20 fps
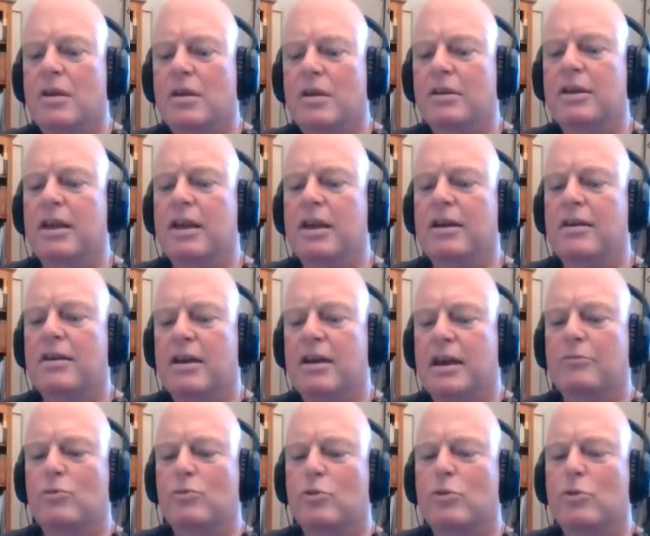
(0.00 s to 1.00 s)
Yeah,
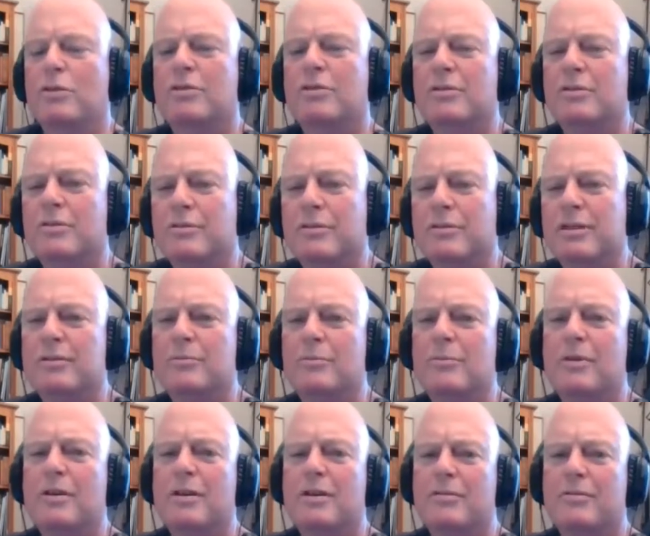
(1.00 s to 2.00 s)
I'm
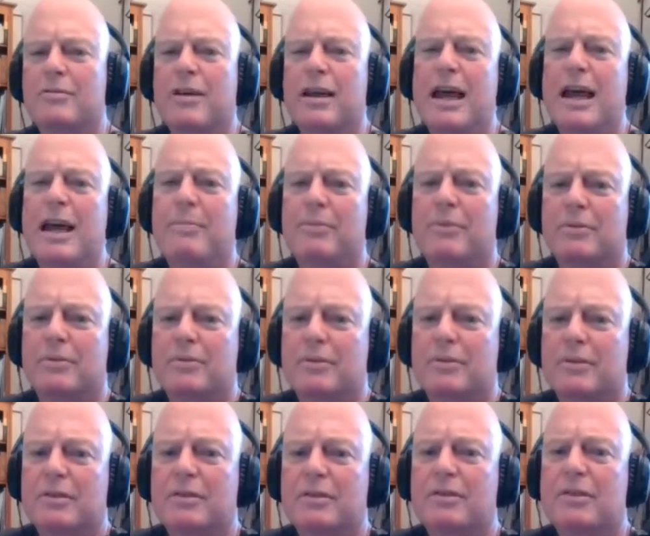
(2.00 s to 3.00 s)
wondering what'll happen
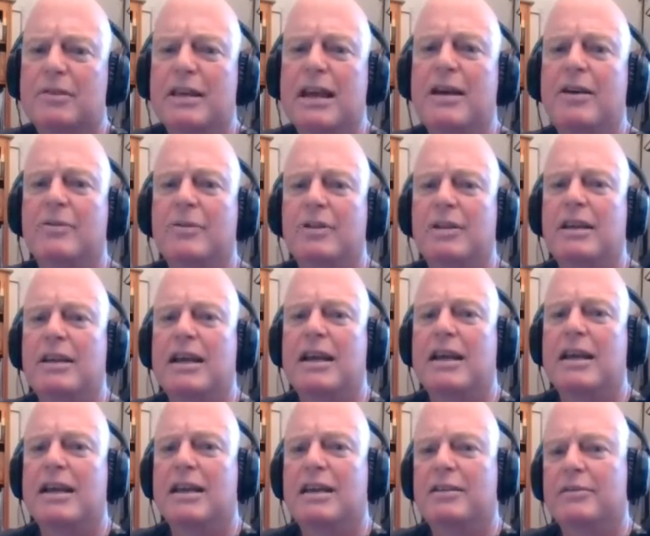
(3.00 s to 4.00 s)
down the
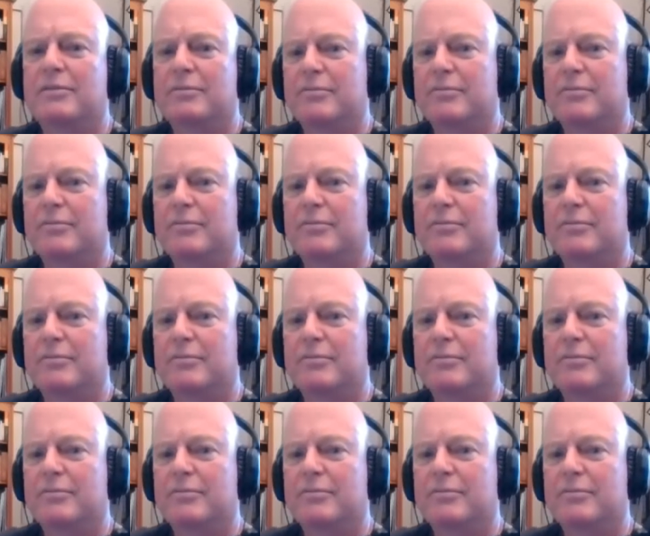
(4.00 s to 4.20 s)
line.